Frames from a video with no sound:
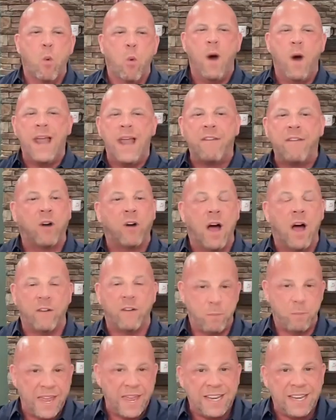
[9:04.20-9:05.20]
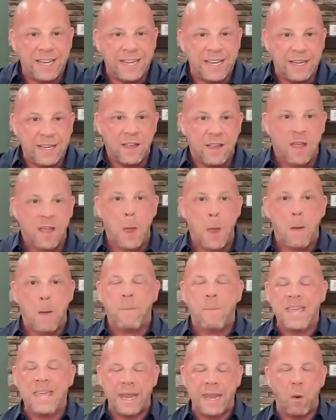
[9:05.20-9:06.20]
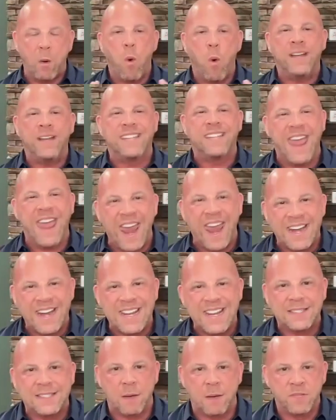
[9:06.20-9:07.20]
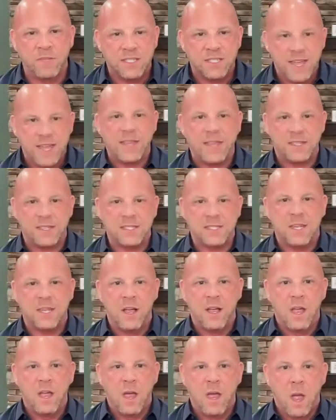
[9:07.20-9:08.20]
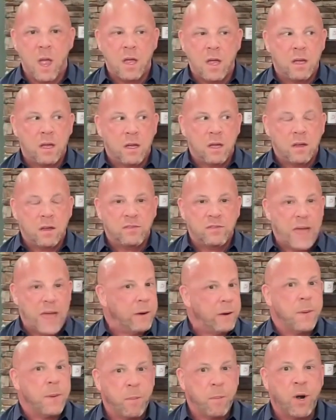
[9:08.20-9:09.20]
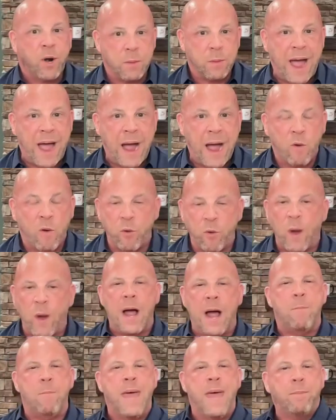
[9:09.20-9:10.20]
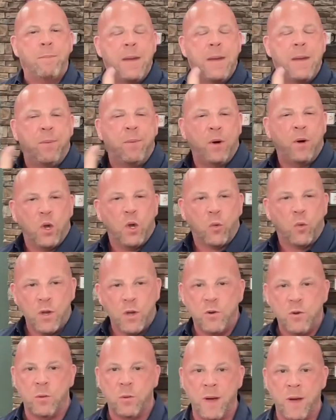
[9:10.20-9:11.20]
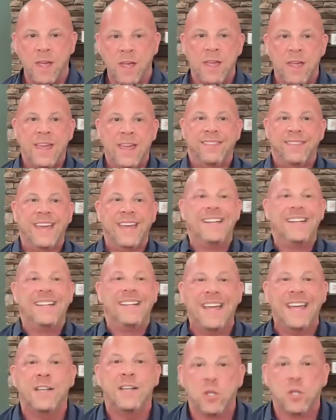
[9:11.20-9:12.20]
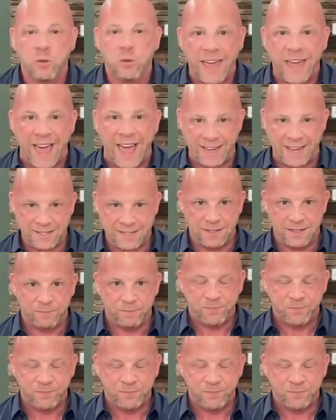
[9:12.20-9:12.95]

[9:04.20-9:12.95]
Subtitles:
whatever of a penny, but yet it went to 80 some cents, that would have been pretty powerful. And I met people in the room that did do that.